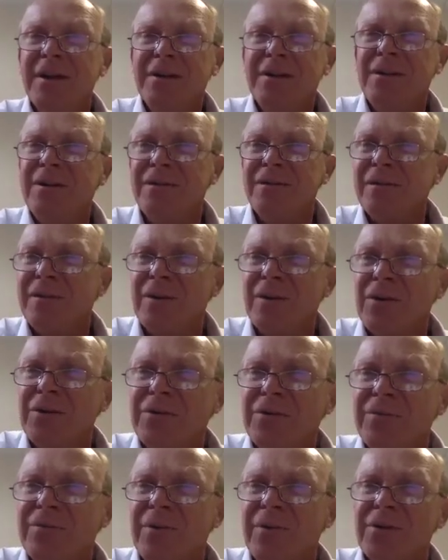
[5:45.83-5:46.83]
you've
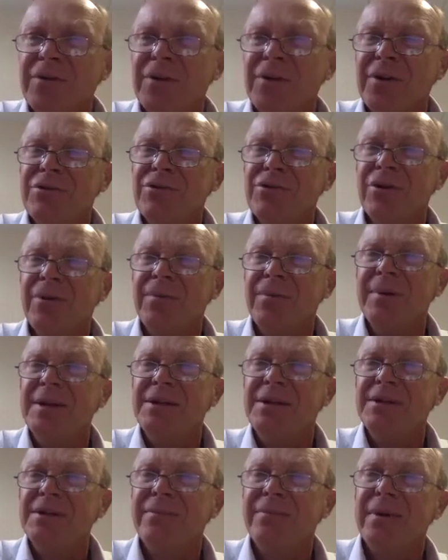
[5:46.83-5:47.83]
forgotten what her job
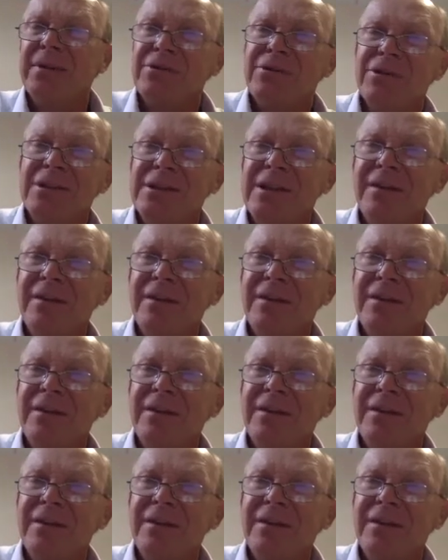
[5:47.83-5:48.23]
is and whether she's